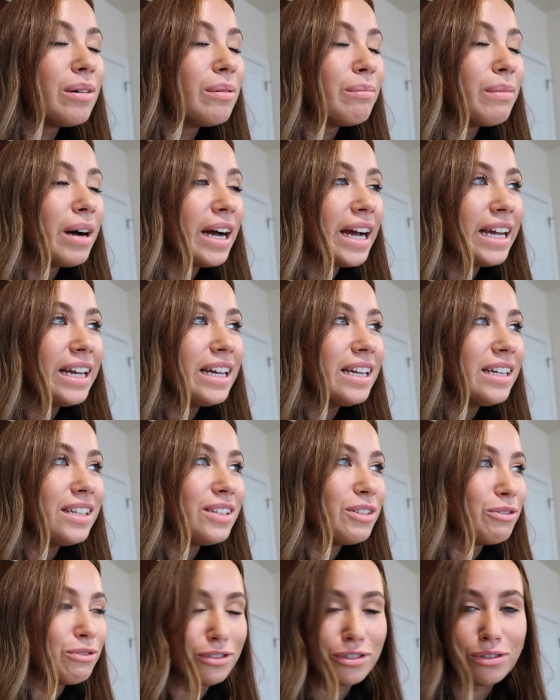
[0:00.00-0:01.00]
my
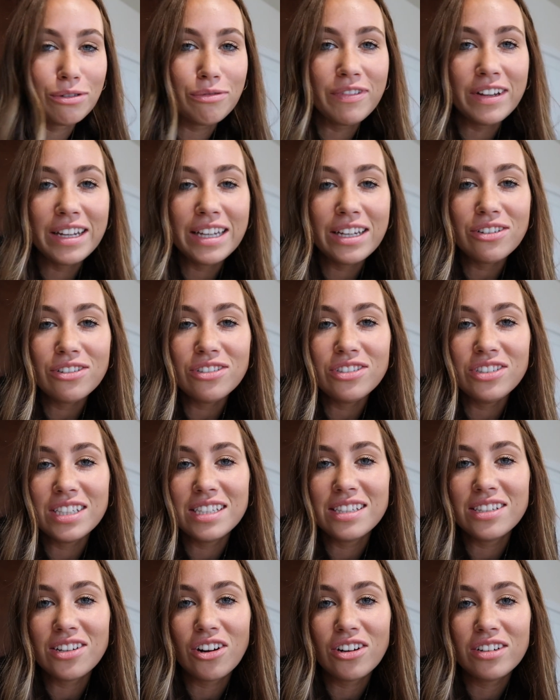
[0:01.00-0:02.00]
YouTube videos
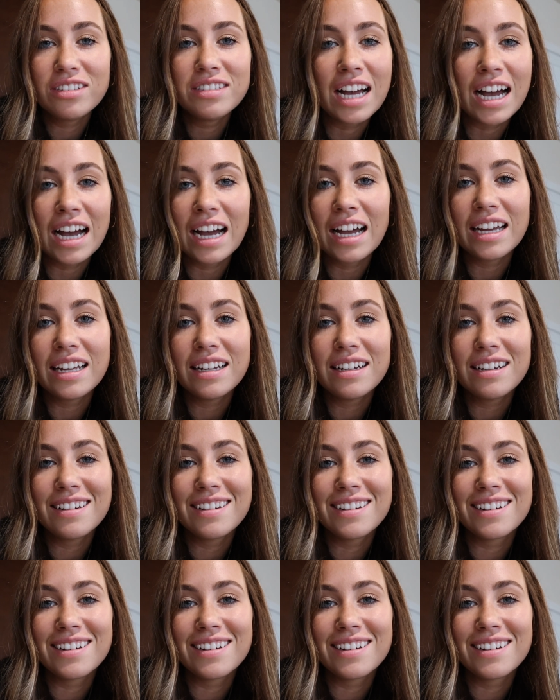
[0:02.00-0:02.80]
just are not